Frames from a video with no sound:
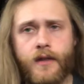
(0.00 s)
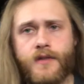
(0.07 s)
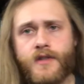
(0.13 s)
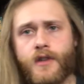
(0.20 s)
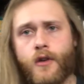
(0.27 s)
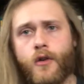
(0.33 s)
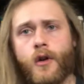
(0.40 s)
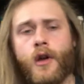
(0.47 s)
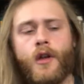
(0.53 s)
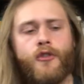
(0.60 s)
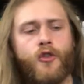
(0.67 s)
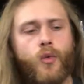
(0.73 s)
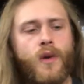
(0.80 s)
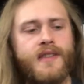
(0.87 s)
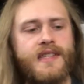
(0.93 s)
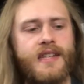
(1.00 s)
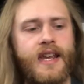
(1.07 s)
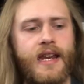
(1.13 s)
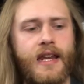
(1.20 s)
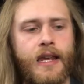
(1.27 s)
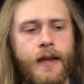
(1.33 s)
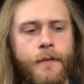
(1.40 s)
And so there wasn't
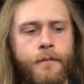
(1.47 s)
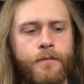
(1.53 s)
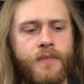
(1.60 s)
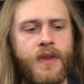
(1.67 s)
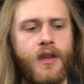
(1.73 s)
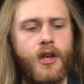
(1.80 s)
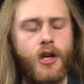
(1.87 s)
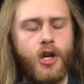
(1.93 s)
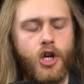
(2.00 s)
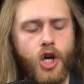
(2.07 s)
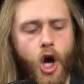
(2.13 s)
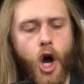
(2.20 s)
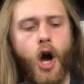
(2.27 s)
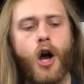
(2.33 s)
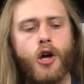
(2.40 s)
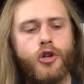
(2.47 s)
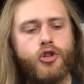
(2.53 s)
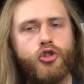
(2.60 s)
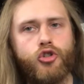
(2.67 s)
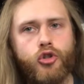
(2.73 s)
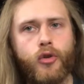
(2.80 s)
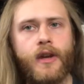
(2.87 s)
any
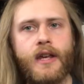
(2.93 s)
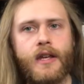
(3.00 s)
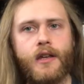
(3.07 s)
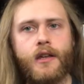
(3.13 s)
concrete